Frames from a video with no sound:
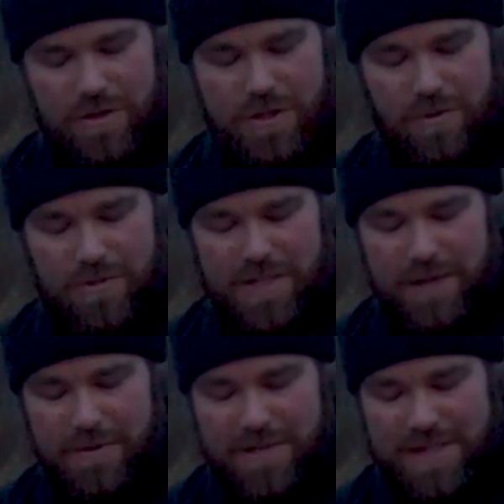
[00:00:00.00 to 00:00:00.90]
short
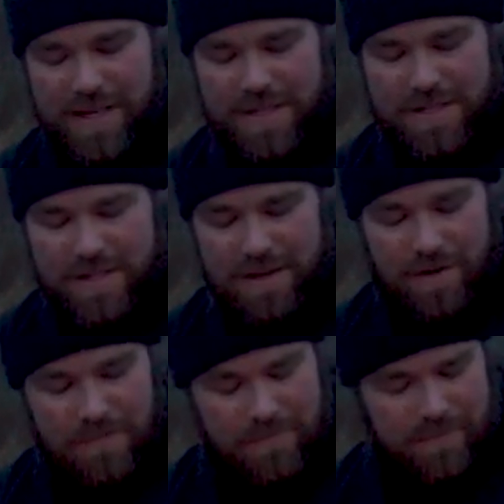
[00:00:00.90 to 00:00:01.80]
sequences
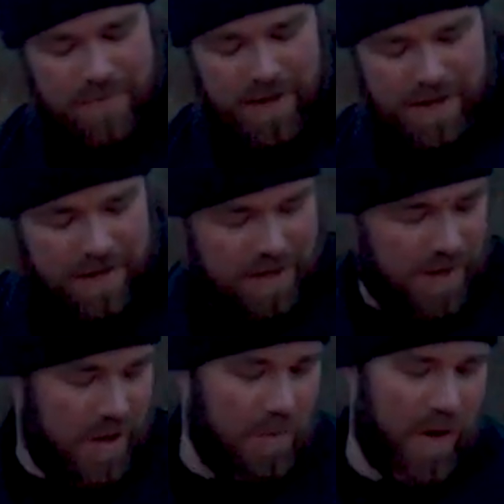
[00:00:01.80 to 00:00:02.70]
of uh,
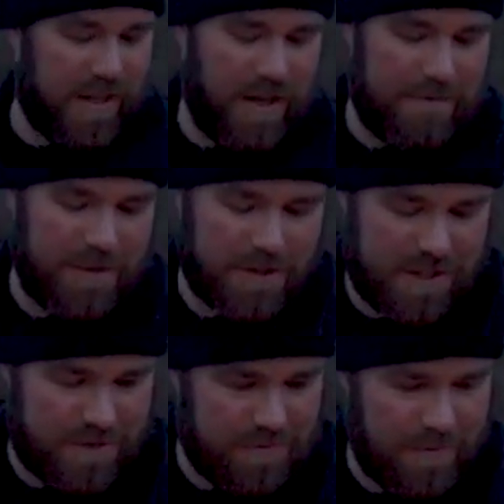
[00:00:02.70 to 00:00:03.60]
wildlife
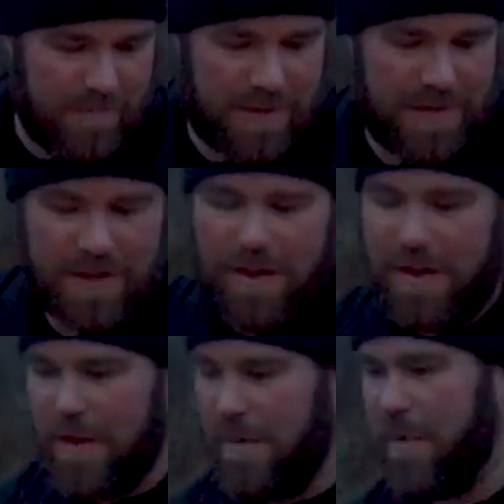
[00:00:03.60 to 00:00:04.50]
footage from
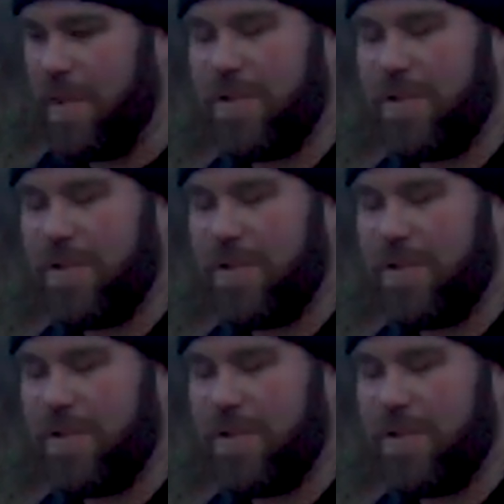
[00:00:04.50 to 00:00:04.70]
my